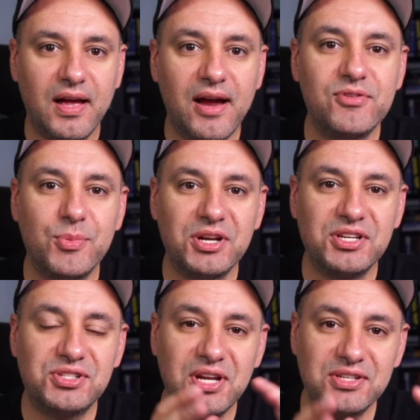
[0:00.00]
Hey everyone,
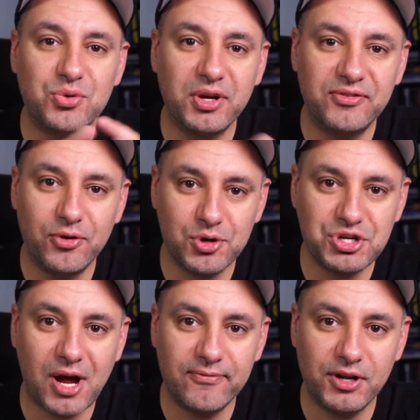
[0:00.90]
in today's quick
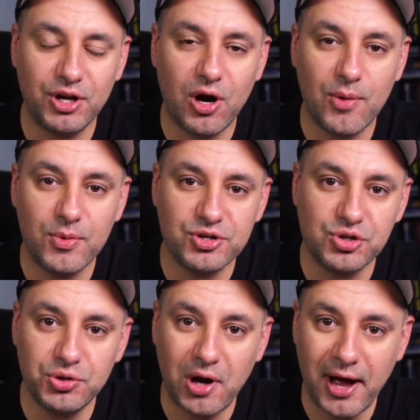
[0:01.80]
Photoshop video, I wanna
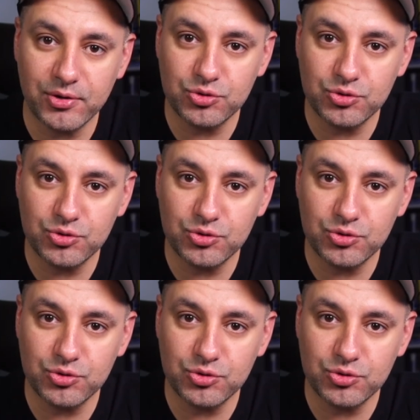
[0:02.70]
show you how to